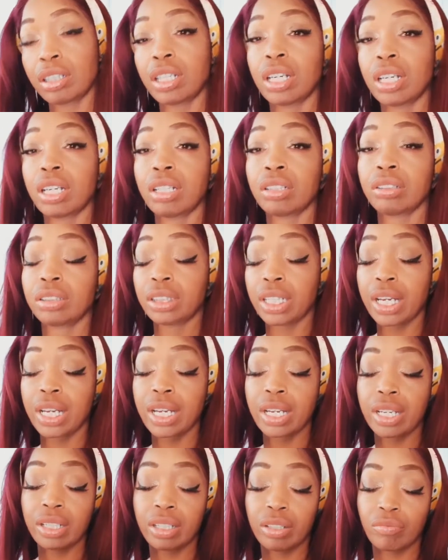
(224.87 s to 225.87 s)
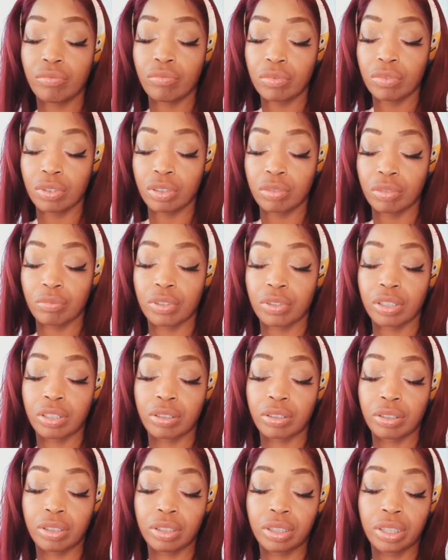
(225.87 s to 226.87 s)
outside and let me
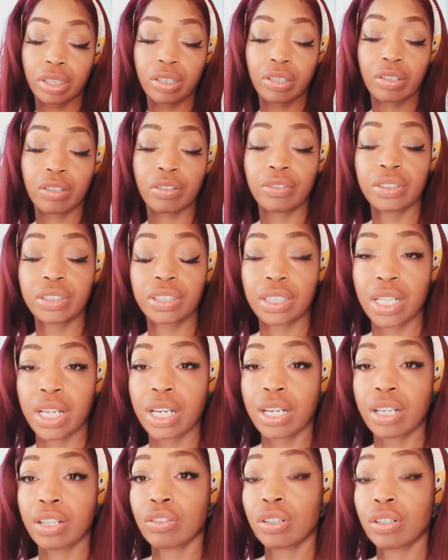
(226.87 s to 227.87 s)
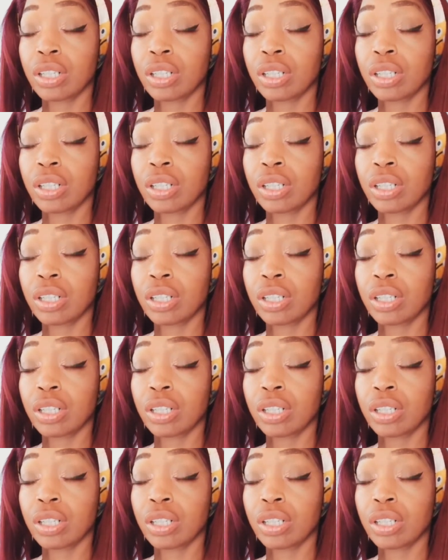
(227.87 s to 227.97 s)
turn this thing off, it's loud.